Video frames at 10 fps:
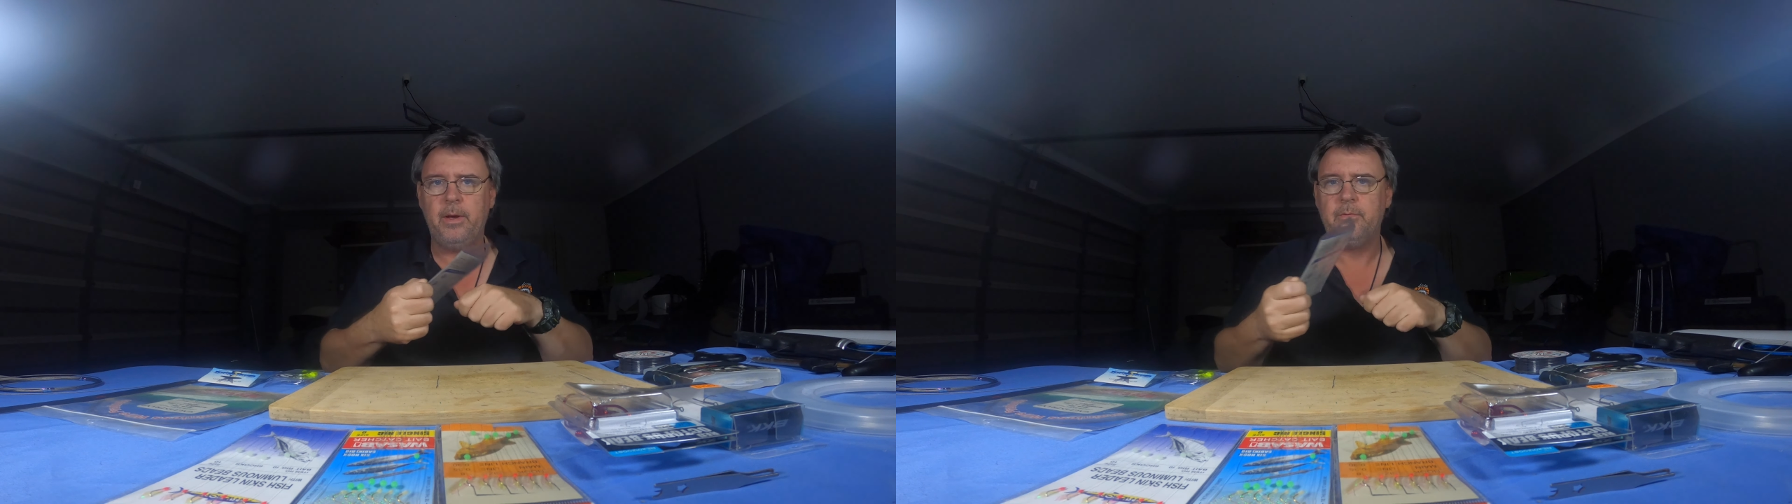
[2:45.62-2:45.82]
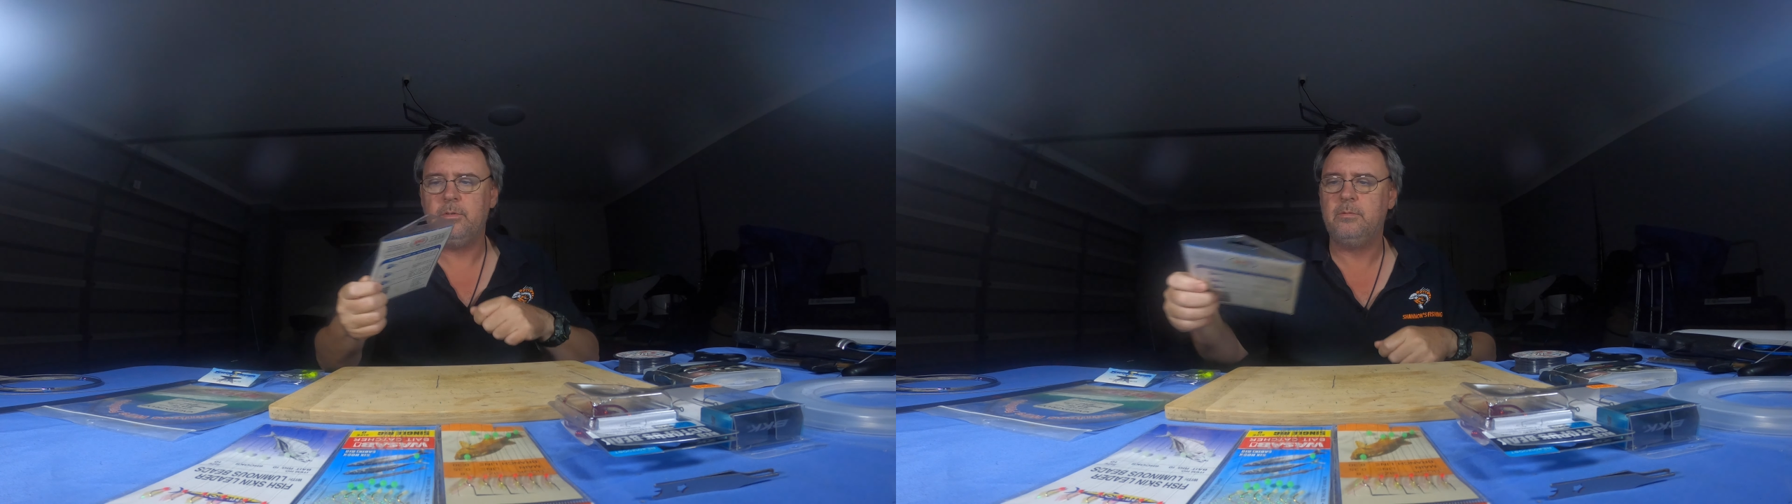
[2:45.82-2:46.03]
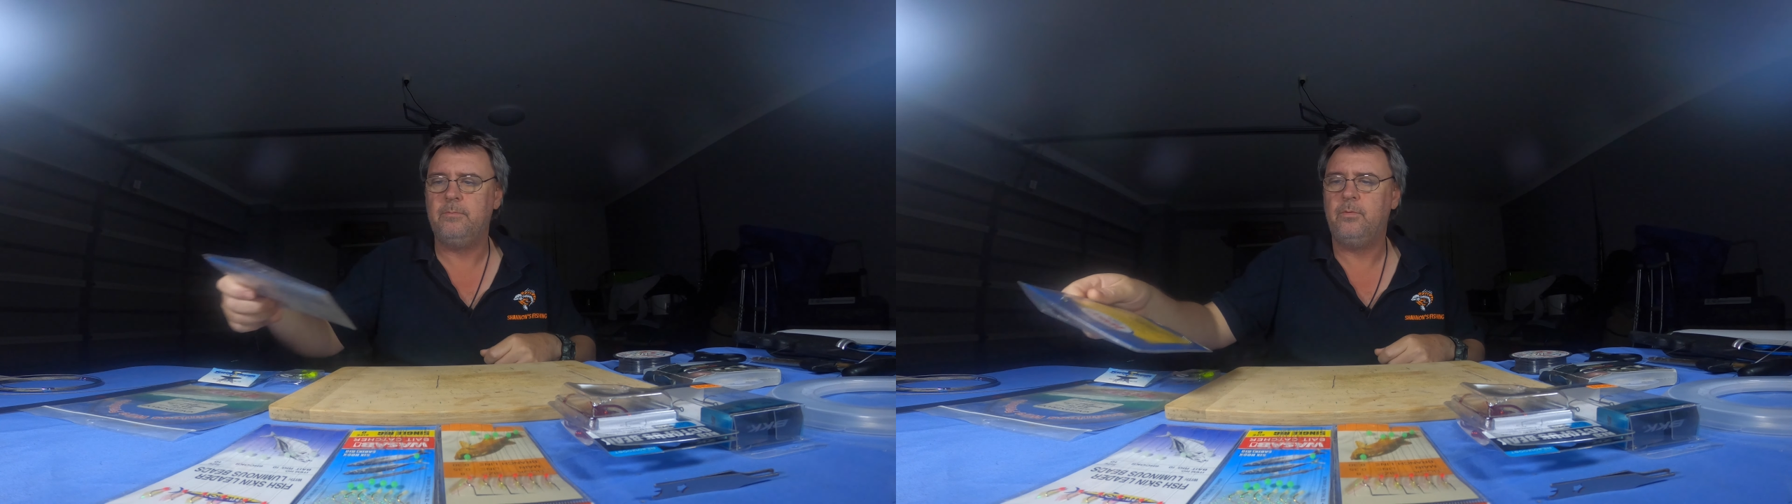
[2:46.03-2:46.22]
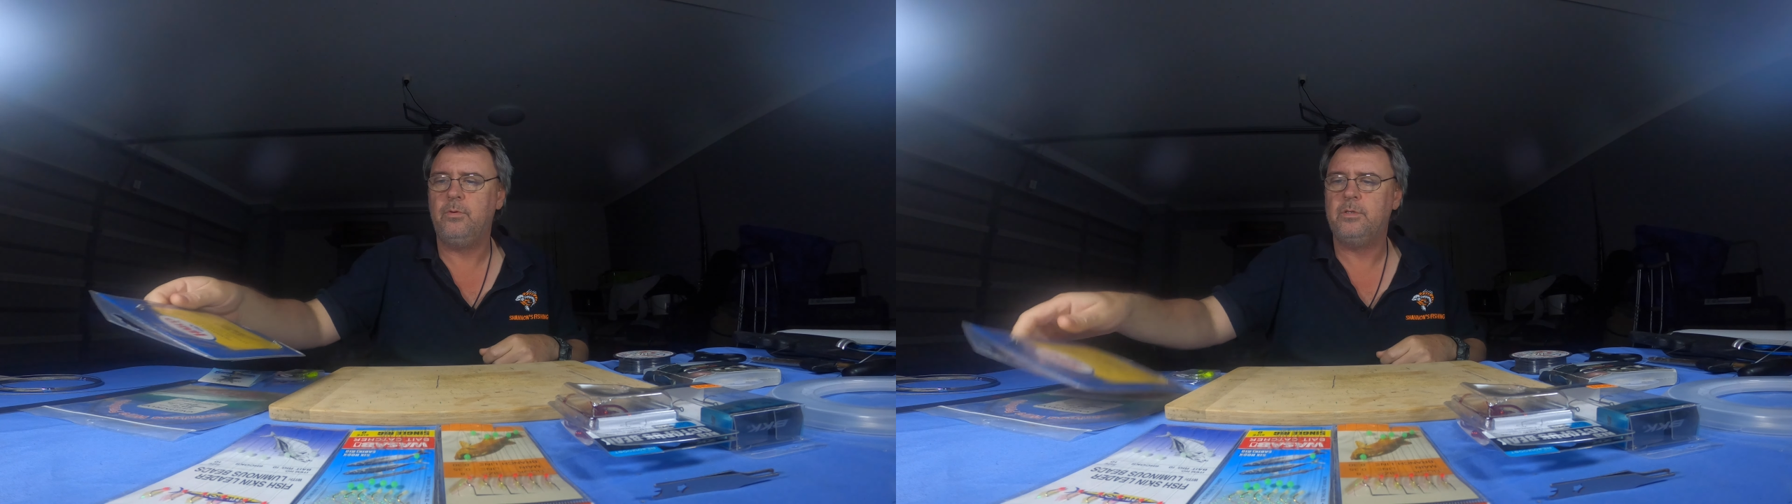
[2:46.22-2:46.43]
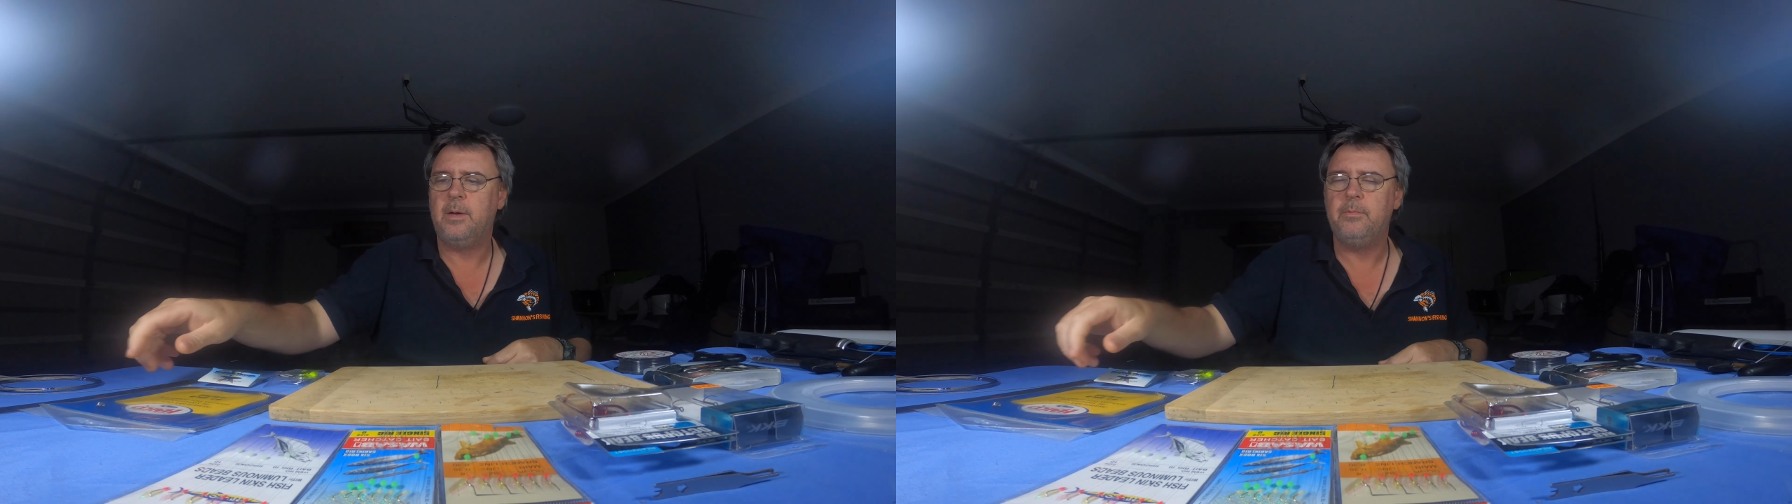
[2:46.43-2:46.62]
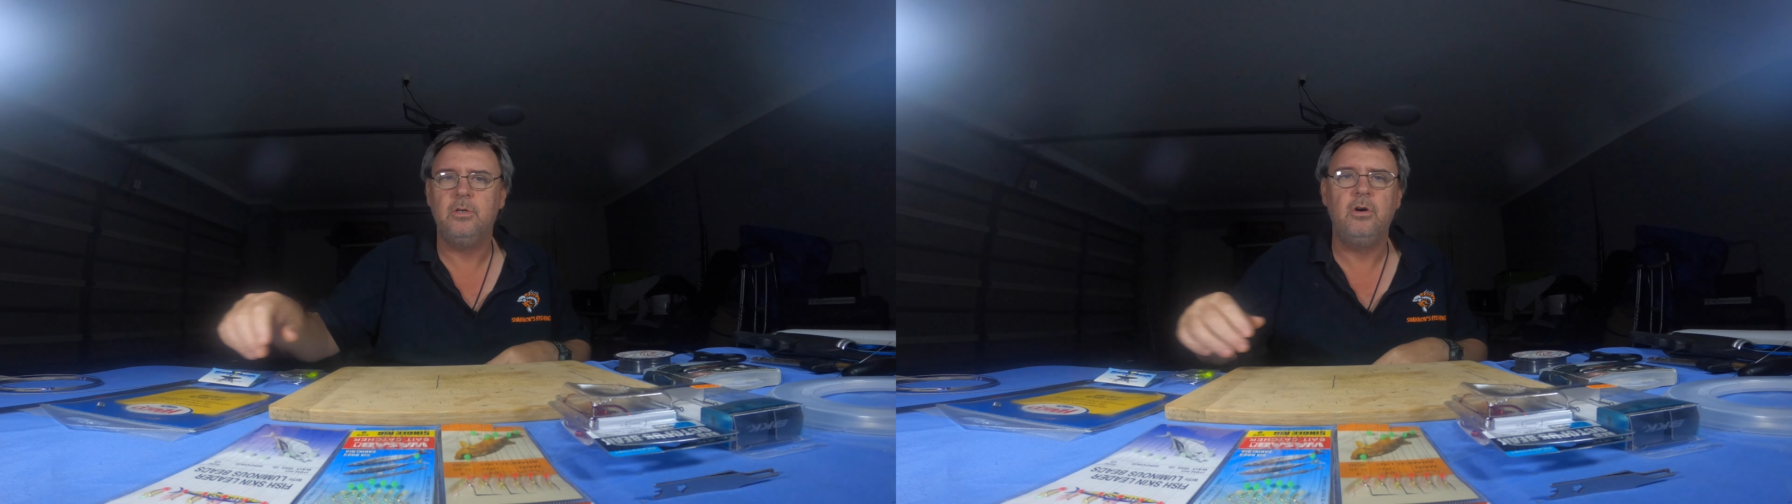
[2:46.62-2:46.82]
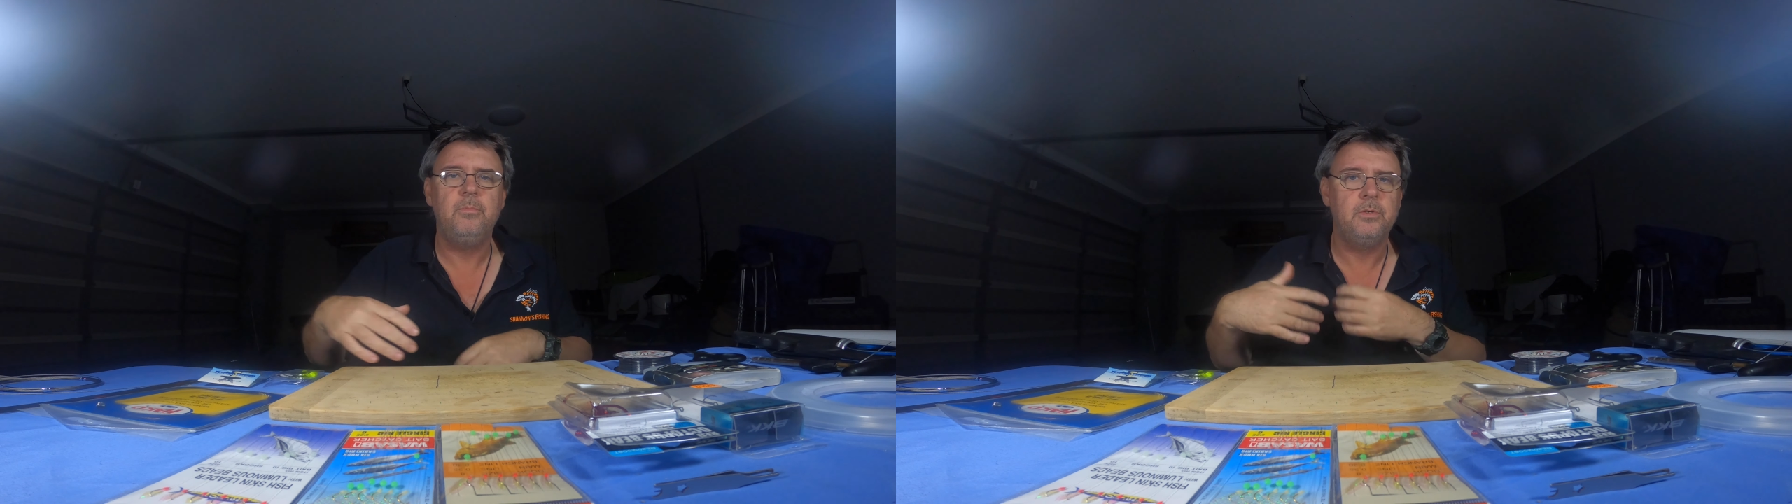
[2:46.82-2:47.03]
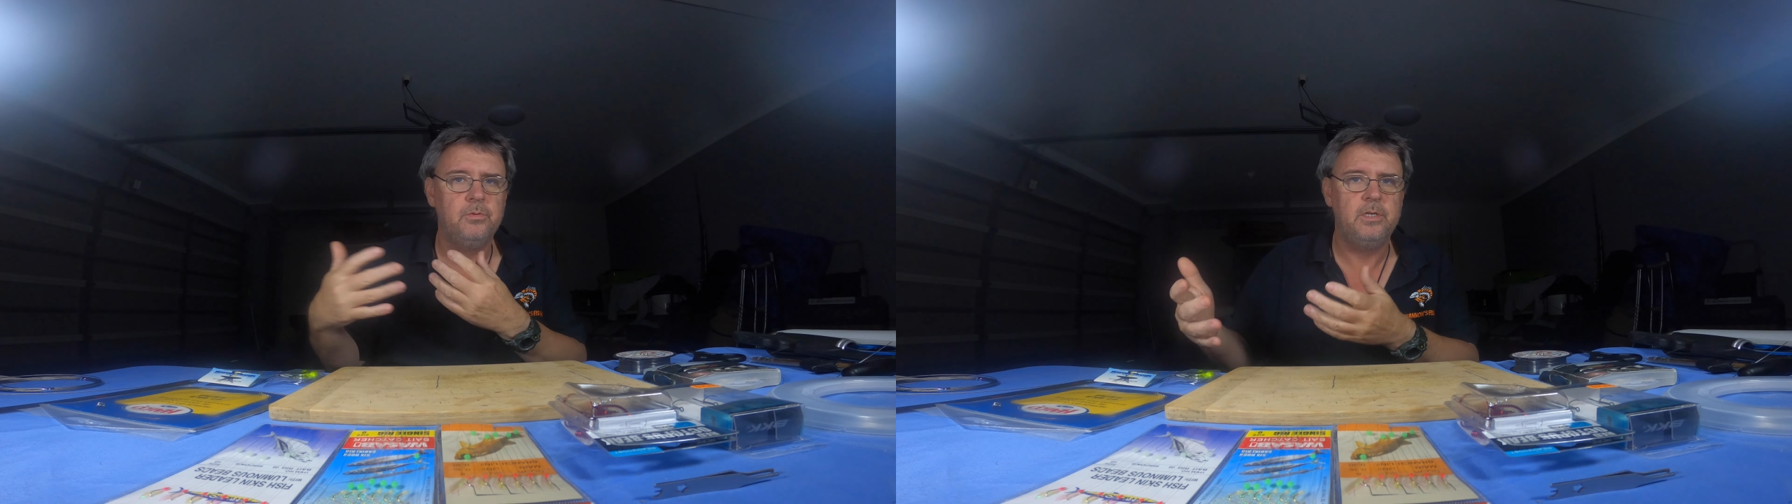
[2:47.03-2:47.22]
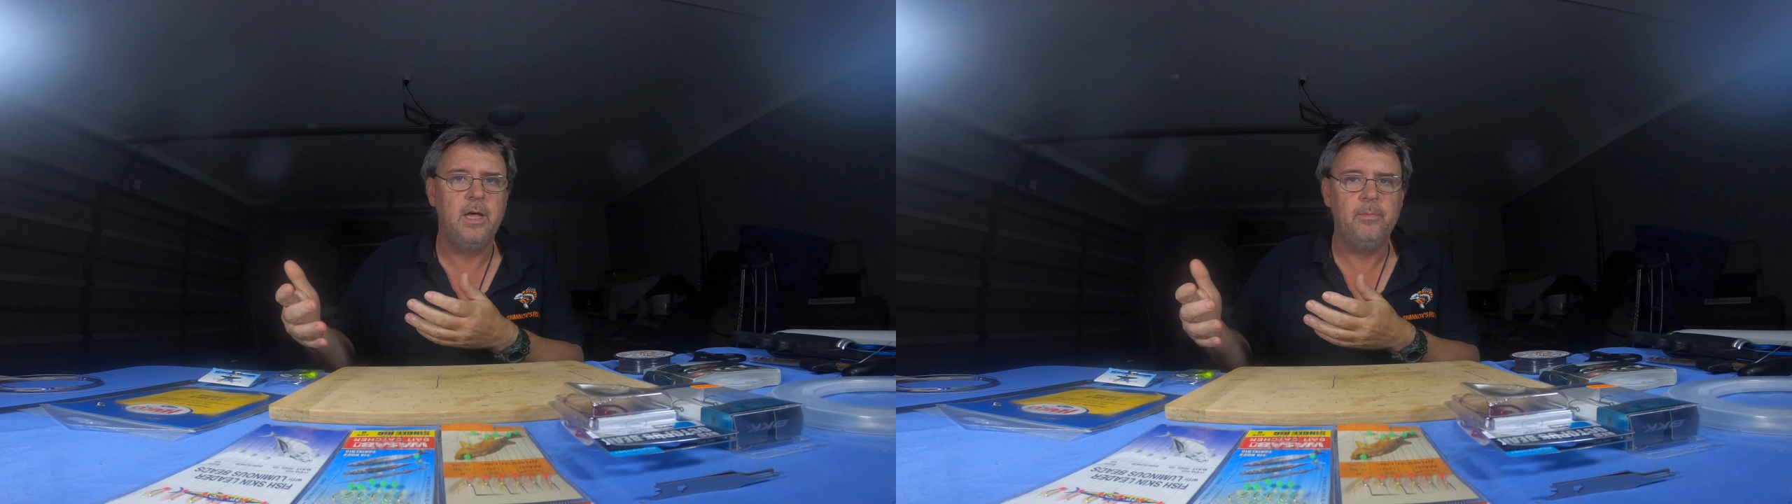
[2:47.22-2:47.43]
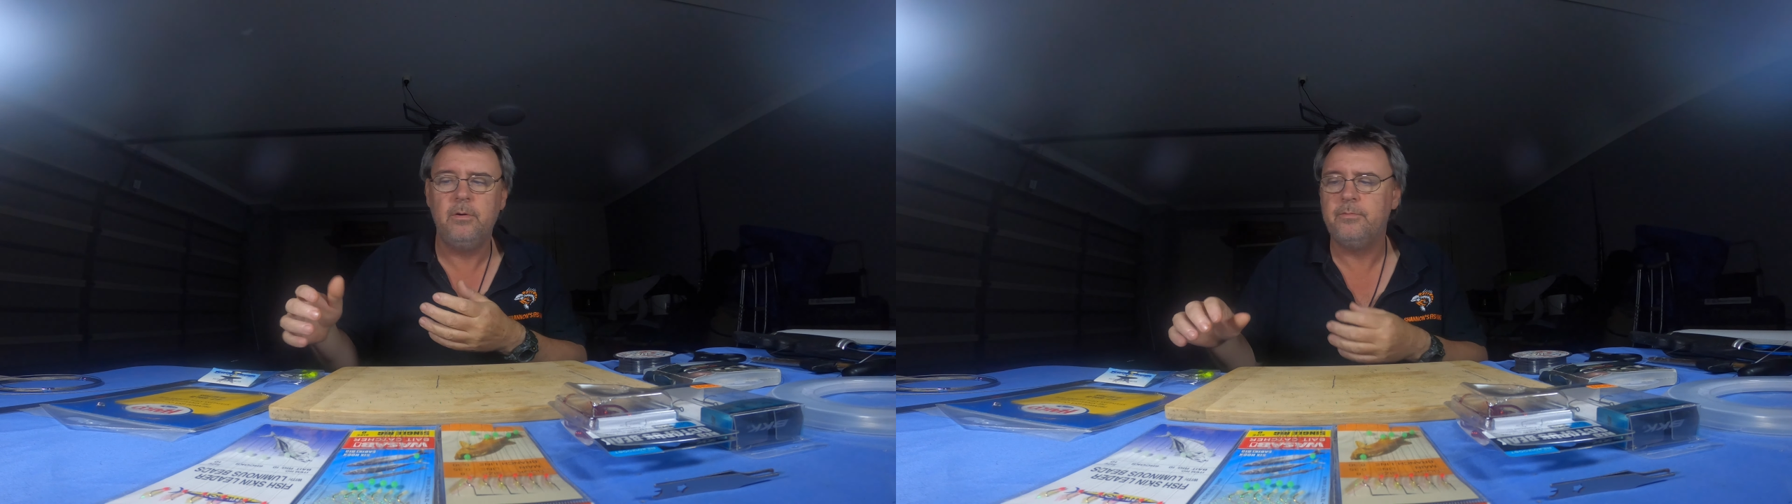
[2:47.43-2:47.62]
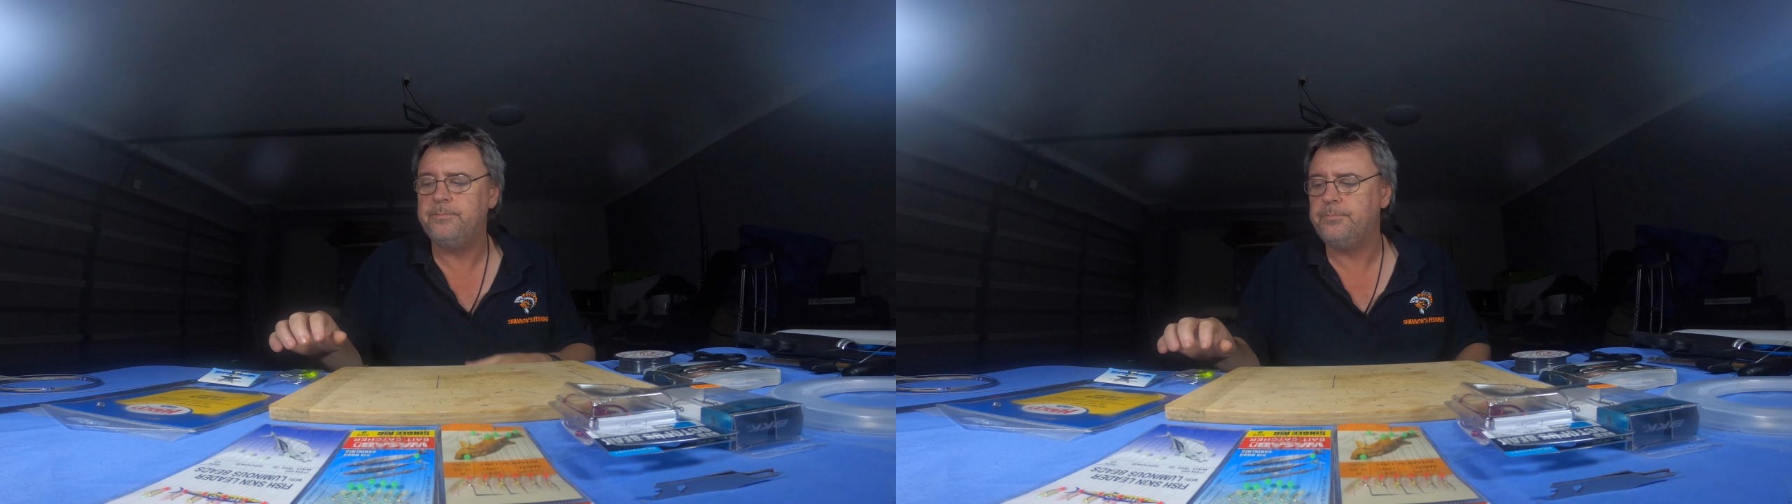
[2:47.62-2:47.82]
backwards and forwards a couple of times, it'll snap off.